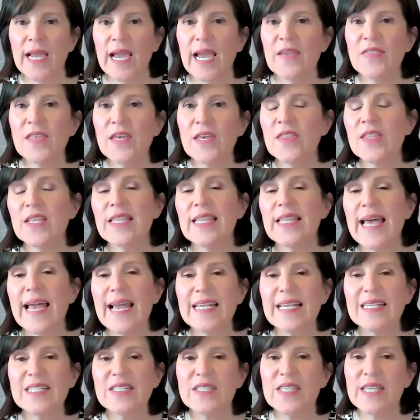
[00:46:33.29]
And then the
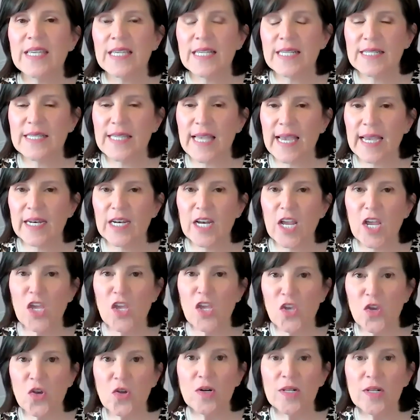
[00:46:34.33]
last thing is that
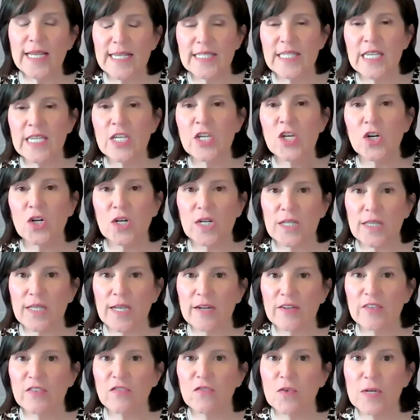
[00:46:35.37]
utilizing your
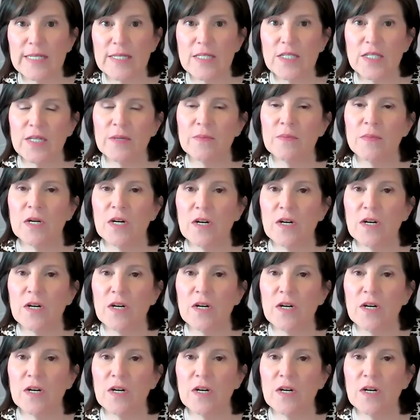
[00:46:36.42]
collective wisdom